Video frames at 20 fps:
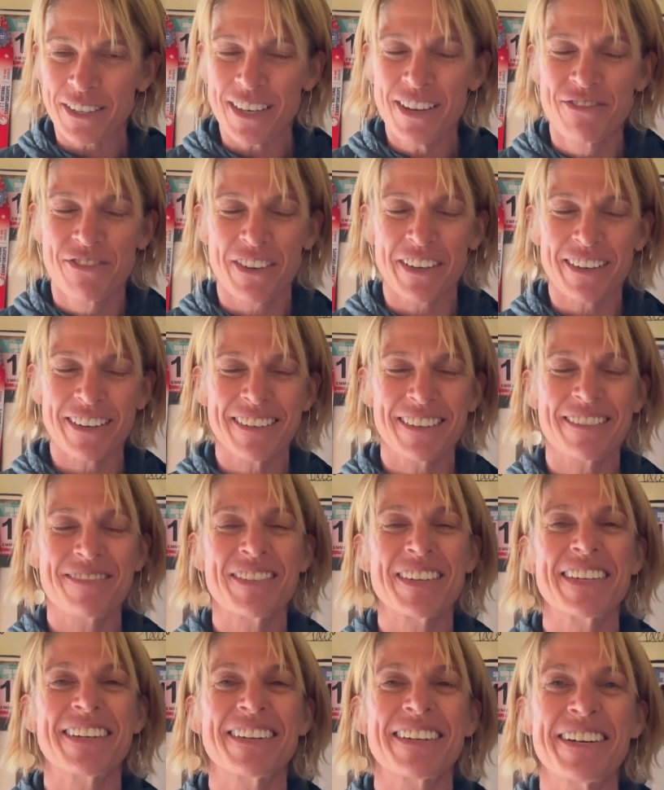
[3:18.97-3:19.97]
and they're going to
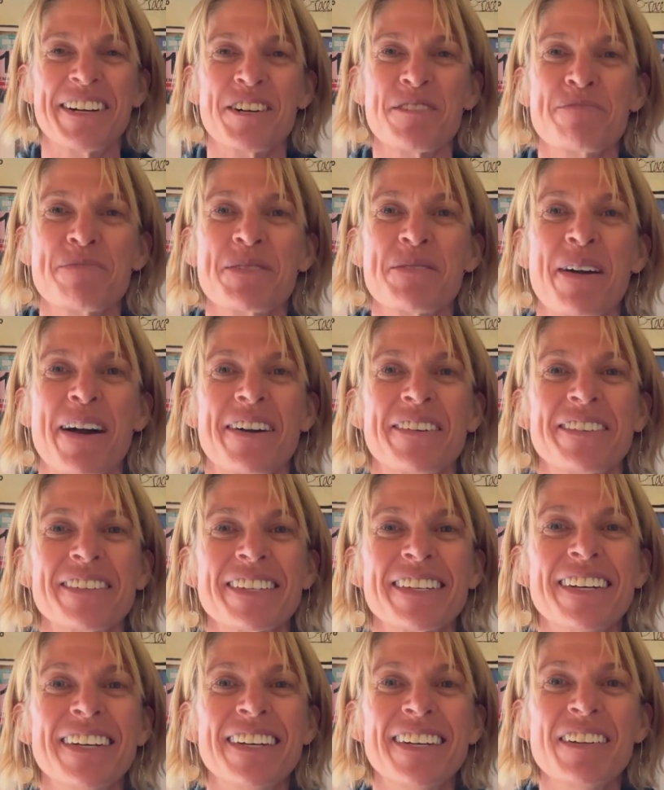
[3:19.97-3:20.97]
be there to help you out.
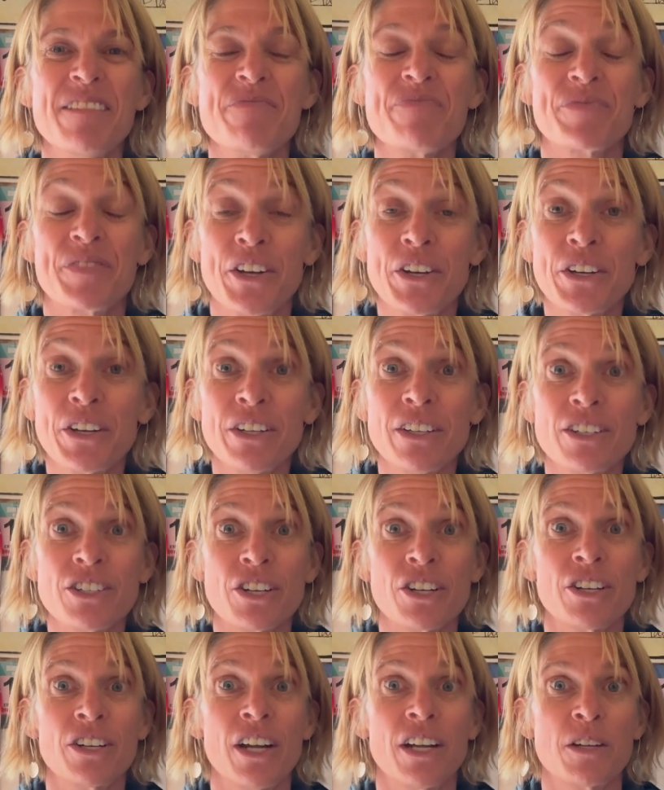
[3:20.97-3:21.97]
Then you're going to
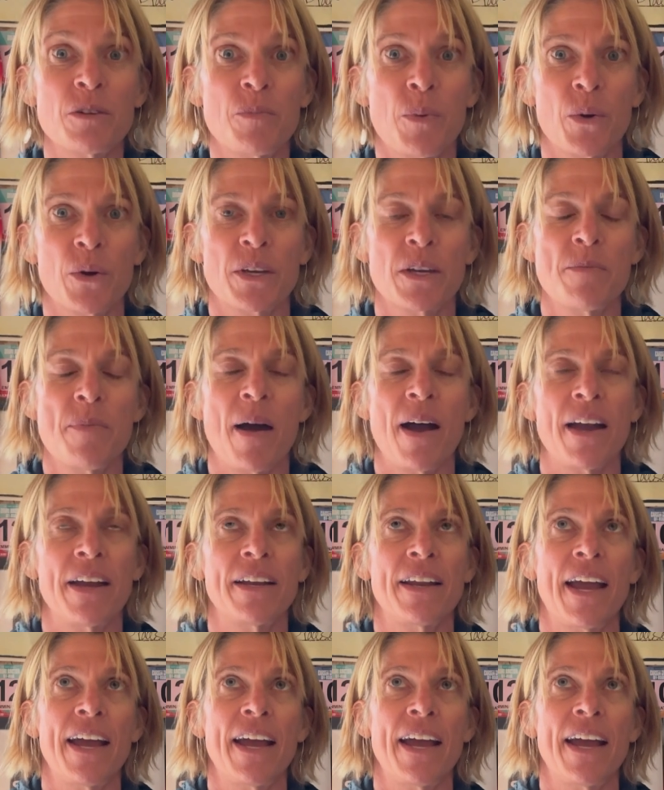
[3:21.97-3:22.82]
turn onto Porcupine.